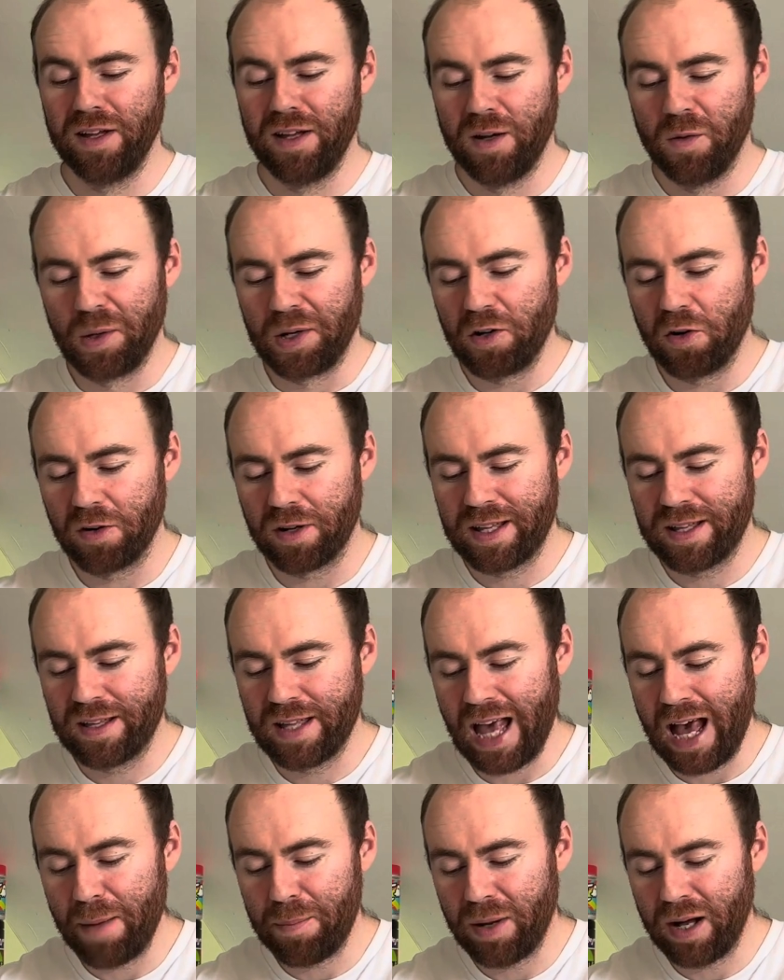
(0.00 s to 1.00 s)
We got
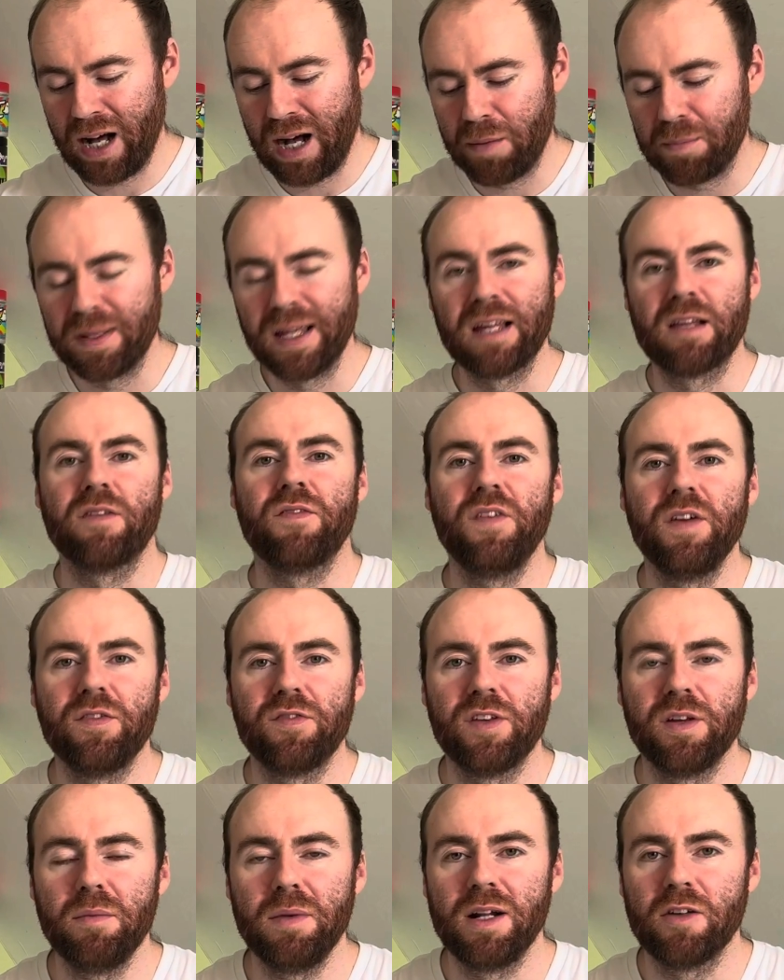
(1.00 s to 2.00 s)
GABA up next,
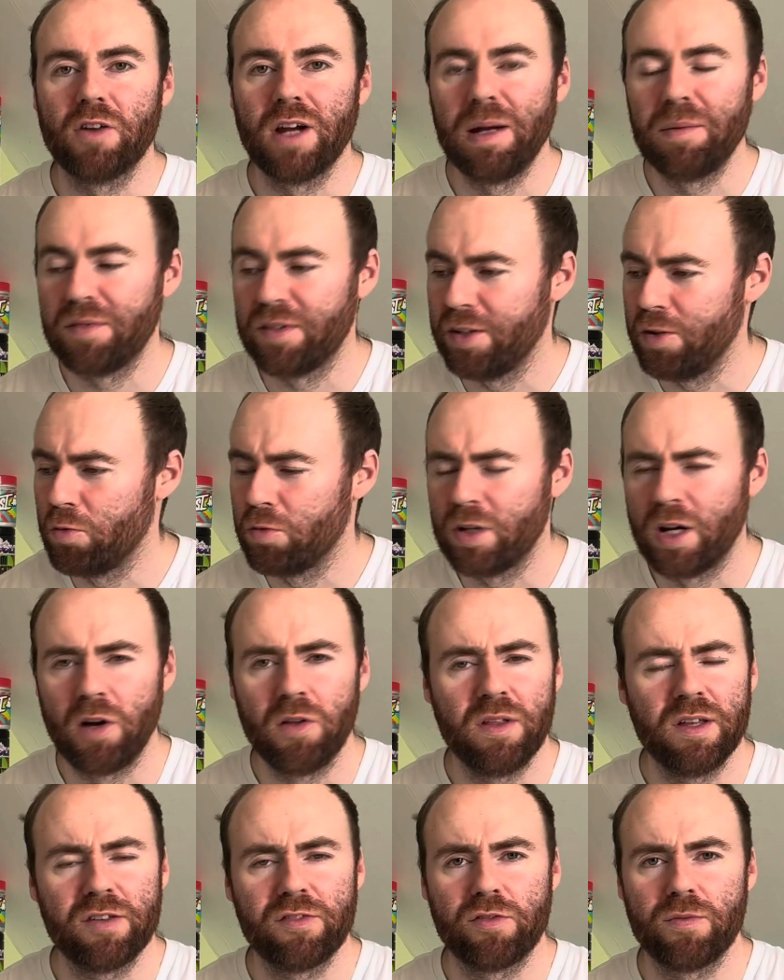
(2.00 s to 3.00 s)
50 milligrams, and you'll know
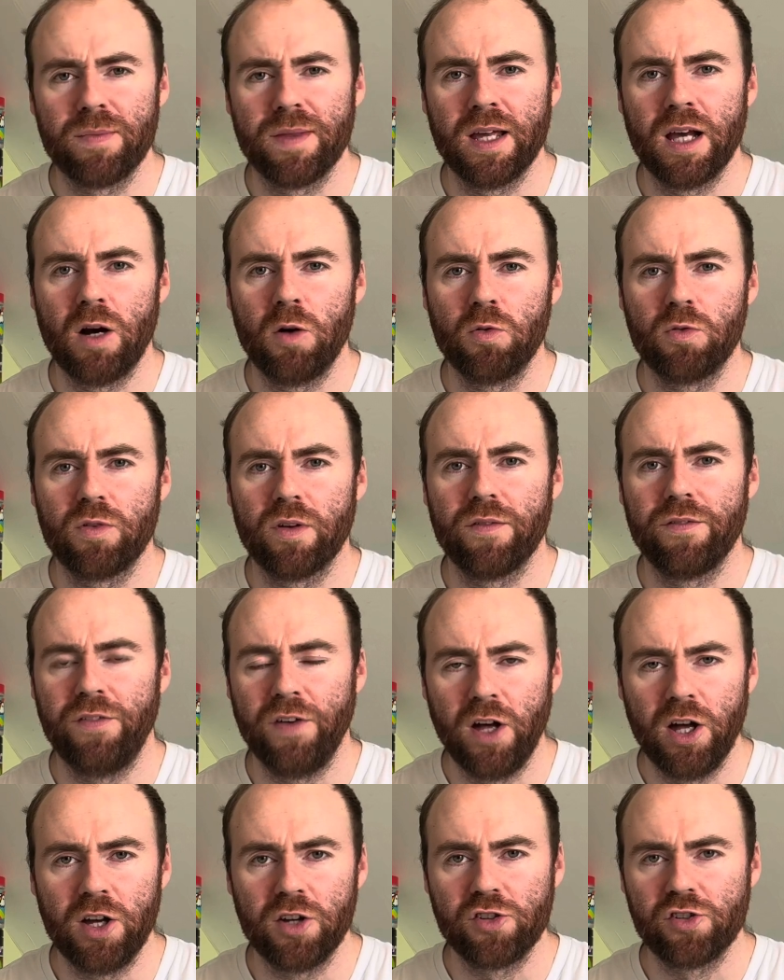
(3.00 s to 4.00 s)
this from the old
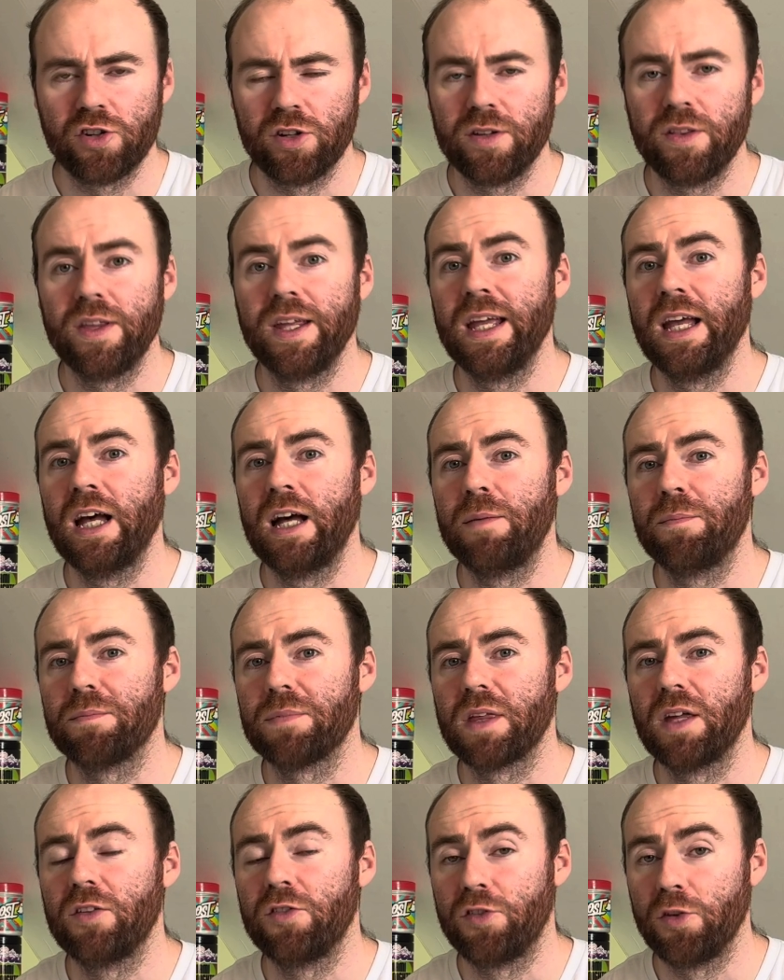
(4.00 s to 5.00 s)
version, the
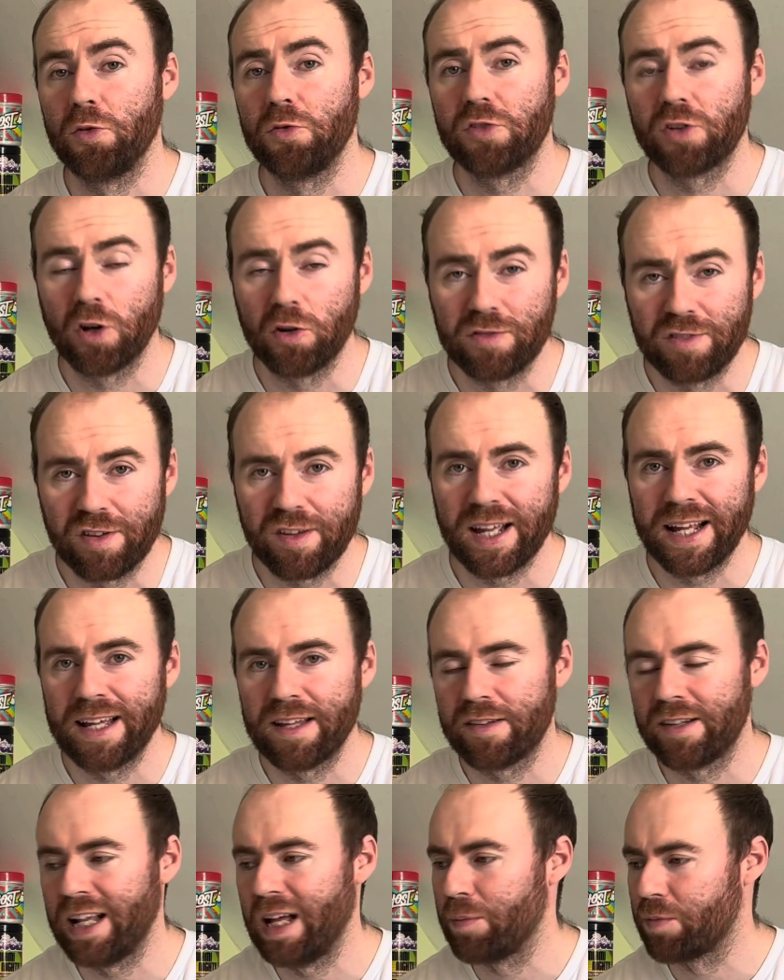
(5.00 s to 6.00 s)
Zeus God
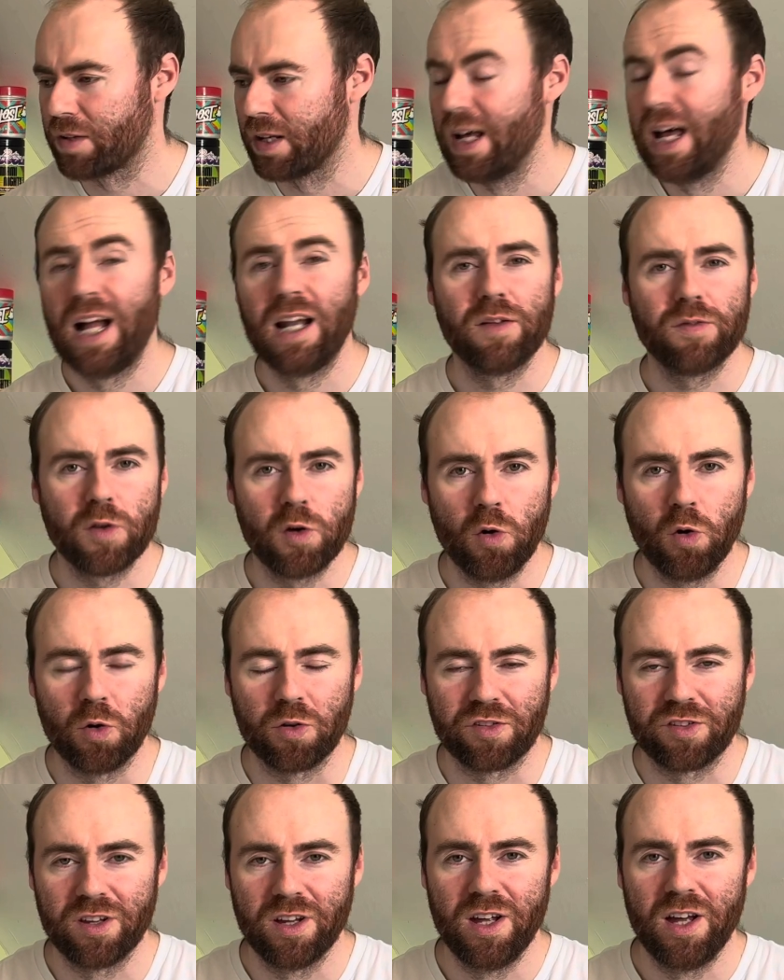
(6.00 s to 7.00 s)
Status Labs, and of
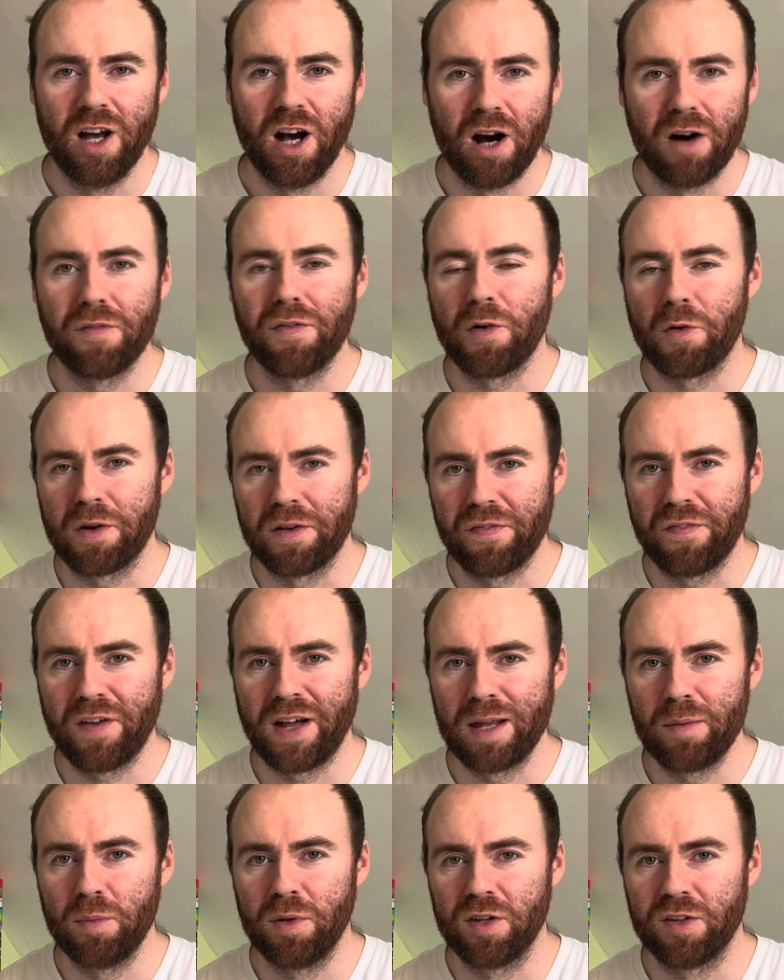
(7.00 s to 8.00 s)
course our very
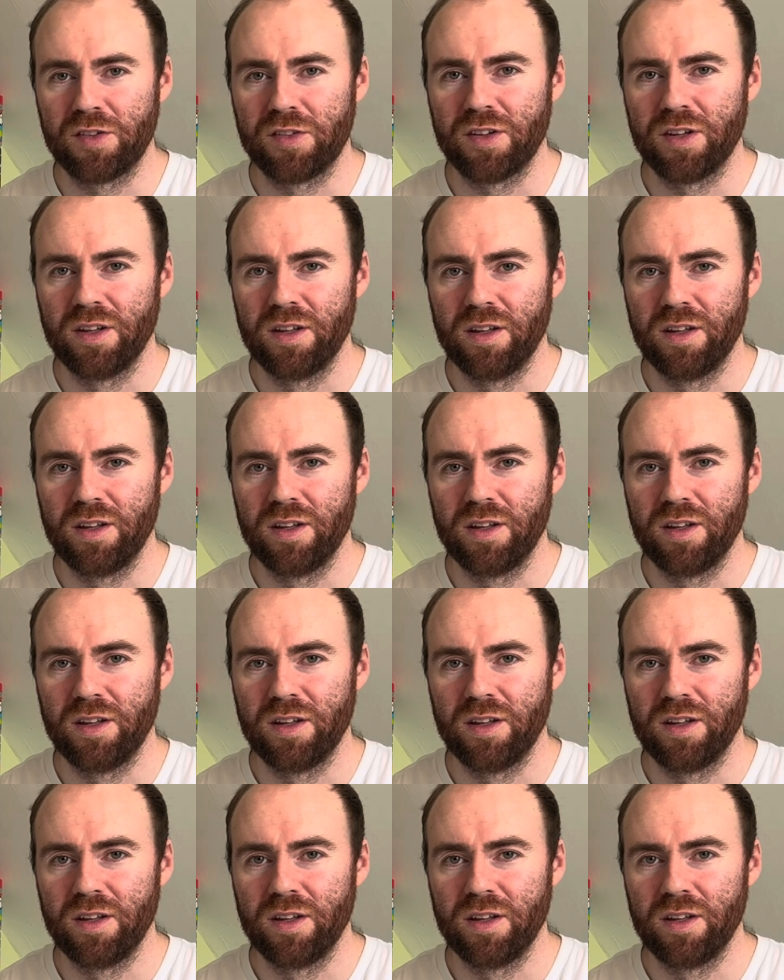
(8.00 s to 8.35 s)
famous